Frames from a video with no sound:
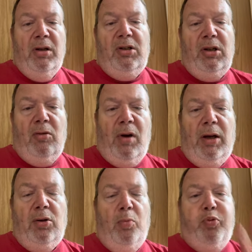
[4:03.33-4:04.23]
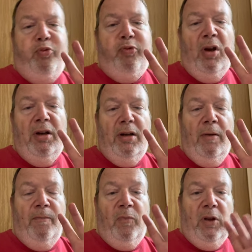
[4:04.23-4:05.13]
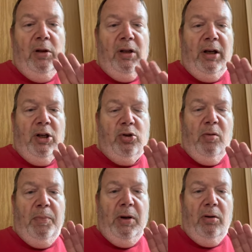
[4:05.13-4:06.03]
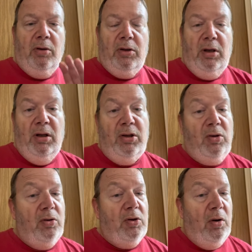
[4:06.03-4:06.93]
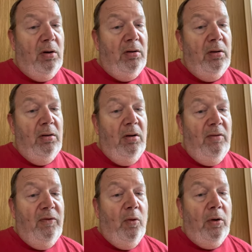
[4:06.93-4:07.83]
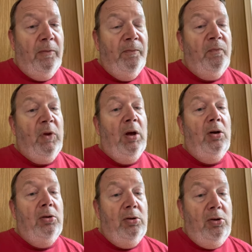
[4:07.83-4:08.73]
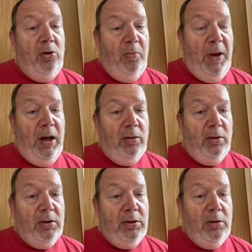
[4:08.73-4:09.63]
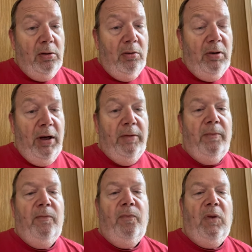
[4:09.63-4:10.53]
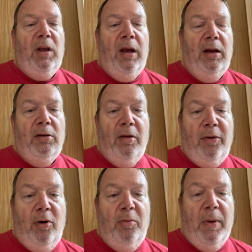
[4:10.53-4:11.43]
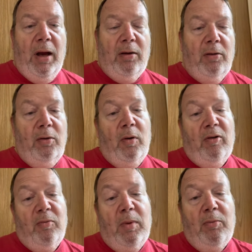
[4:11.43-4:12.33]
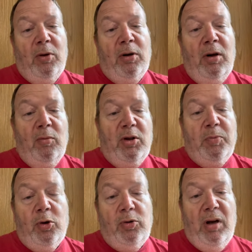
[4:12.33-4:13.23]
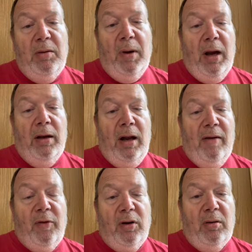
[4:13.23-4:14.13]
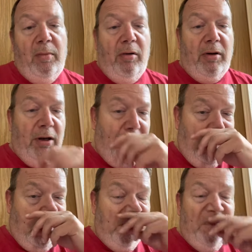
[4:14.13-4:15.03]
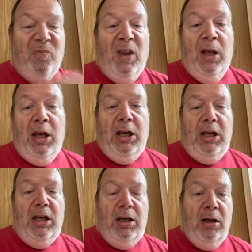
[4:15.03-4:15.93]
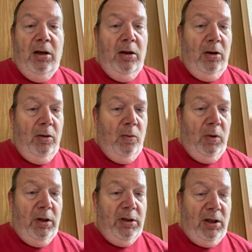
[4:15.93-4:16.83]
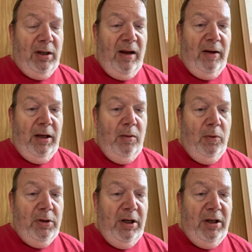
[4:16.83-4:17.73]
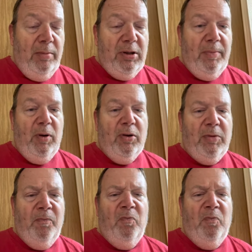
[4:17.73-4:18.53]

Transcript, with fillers: steer right to, the catcher appears. And this goes on for two batters, all right? And the third batter, who I remembered was portrayed by an African-American guy, he was, a he was, he comes up and goes,